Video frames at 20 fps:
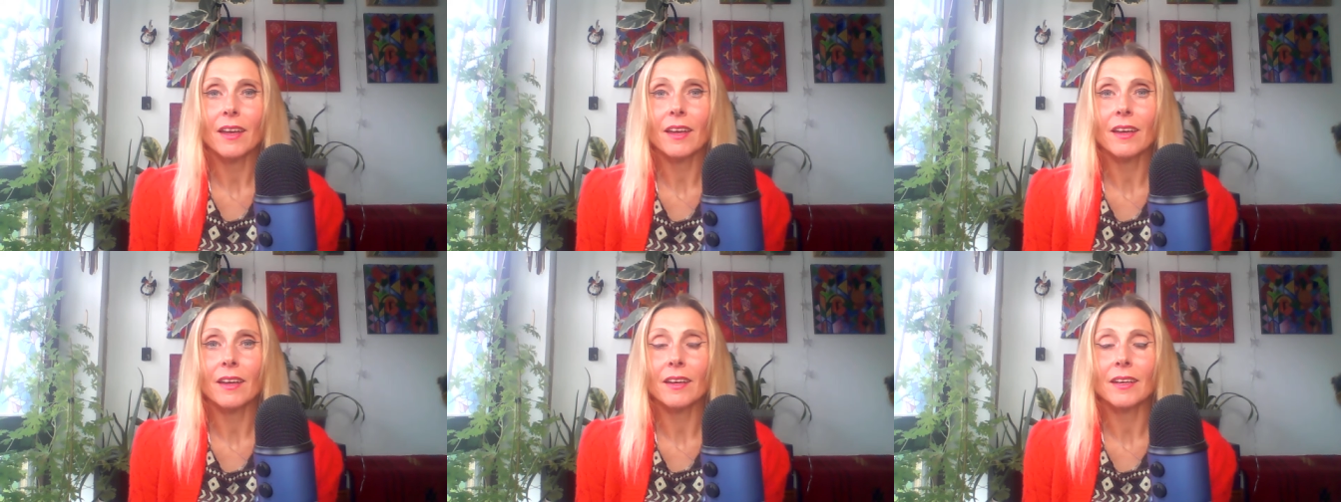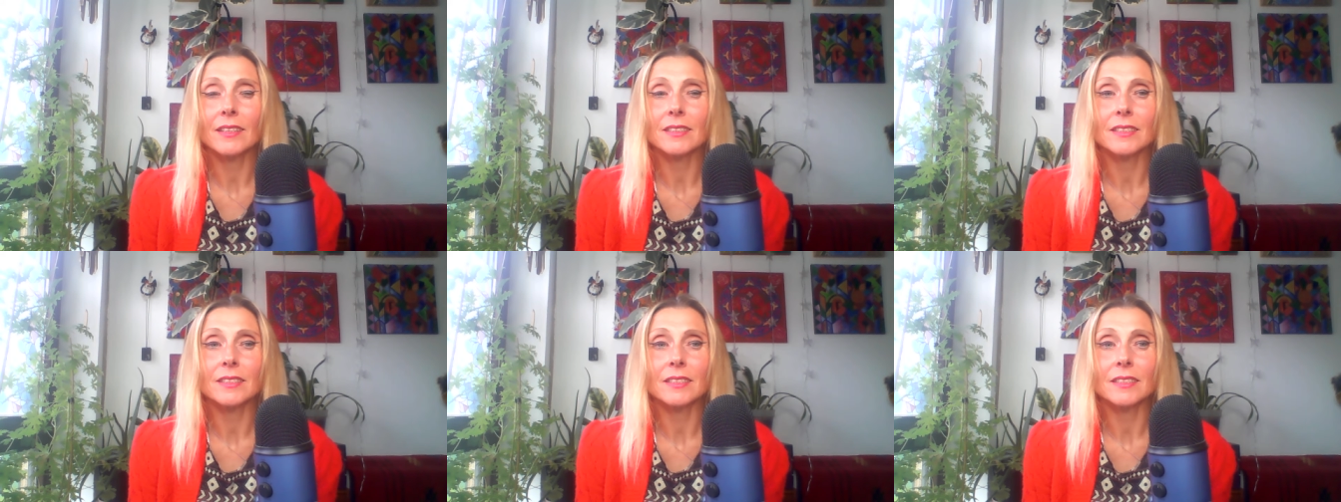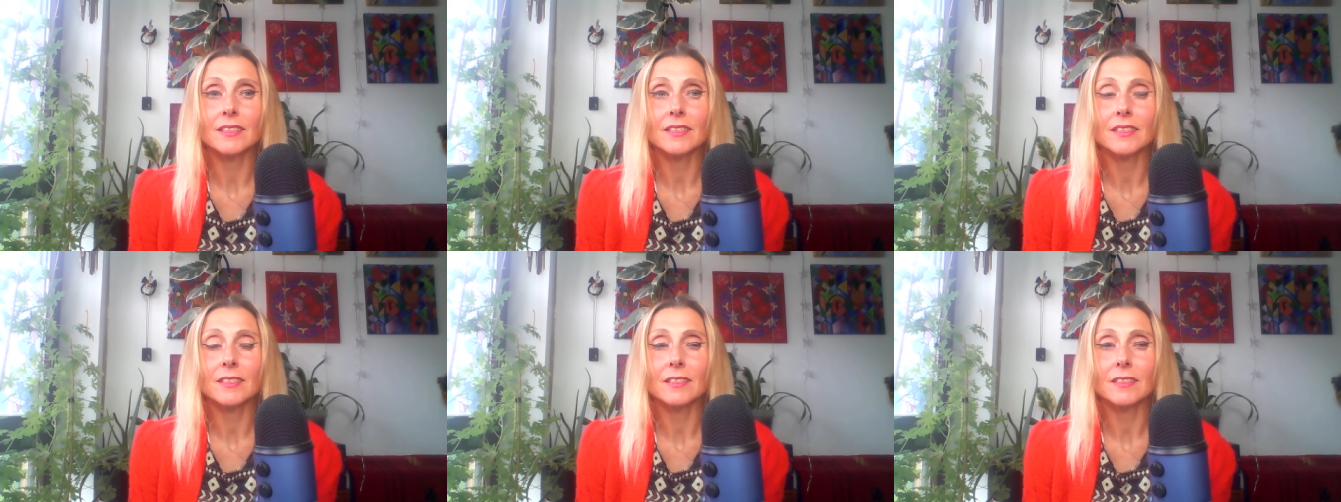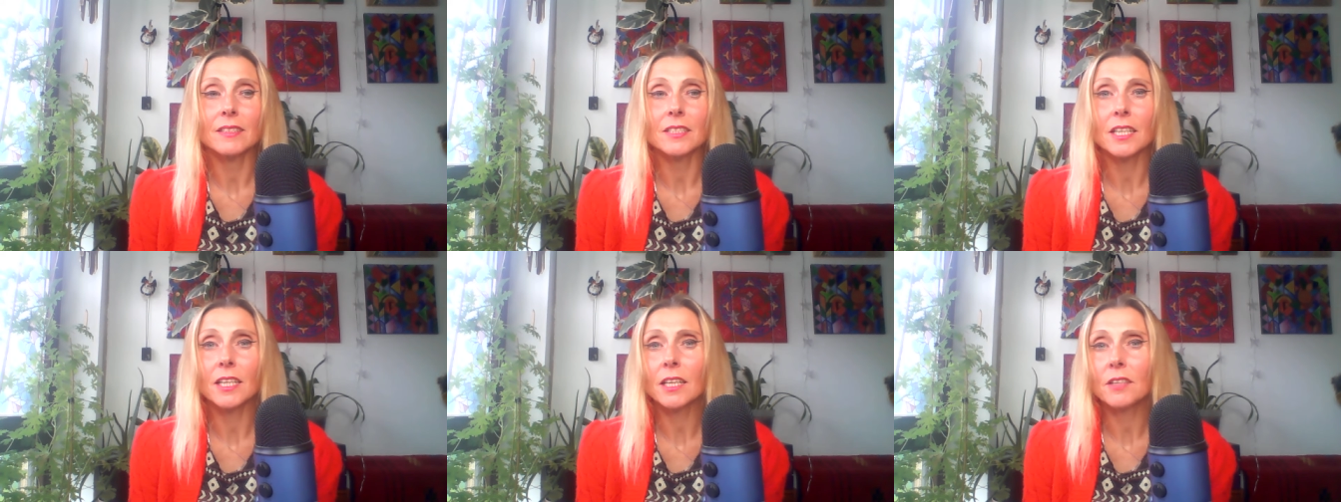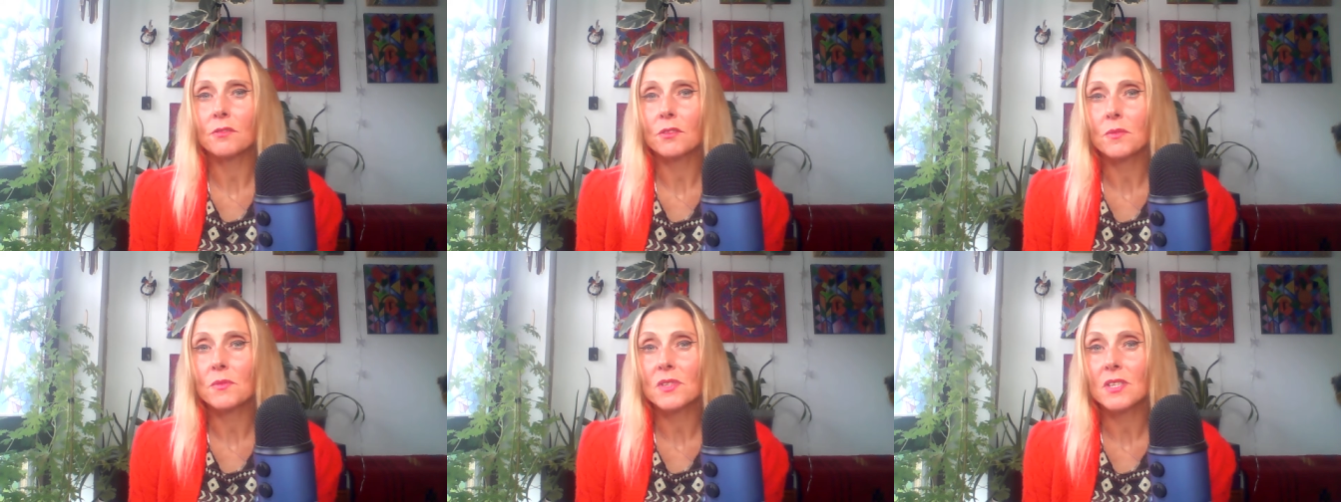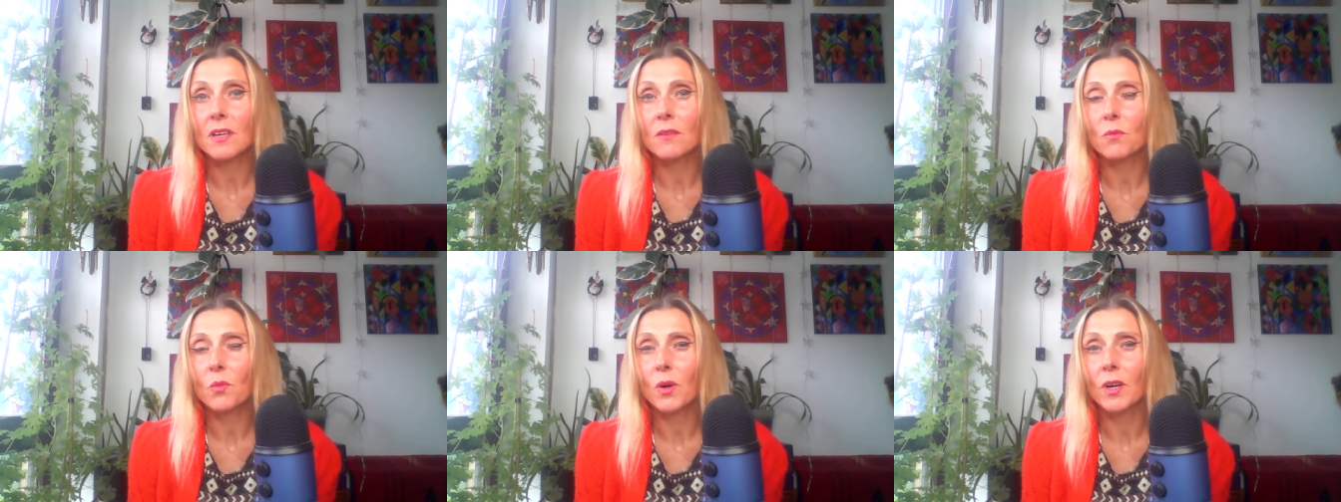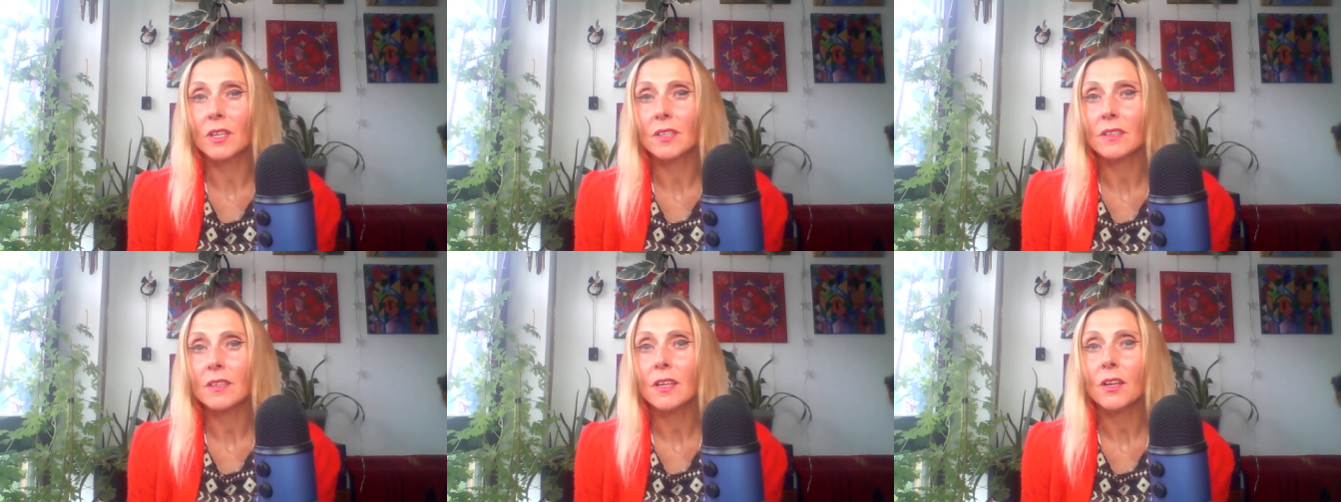and uh, take it from
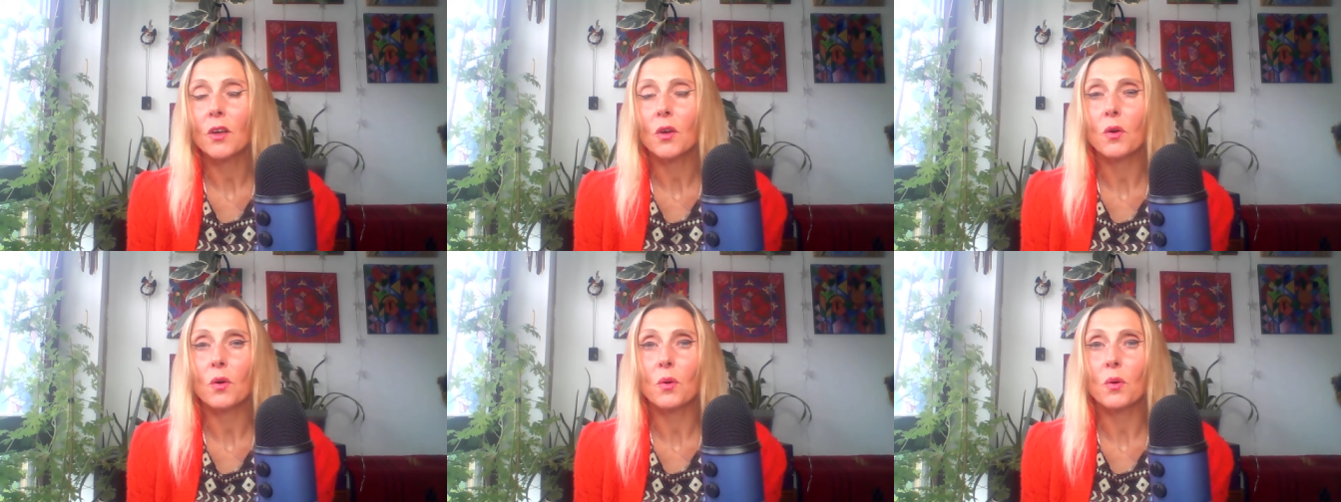someone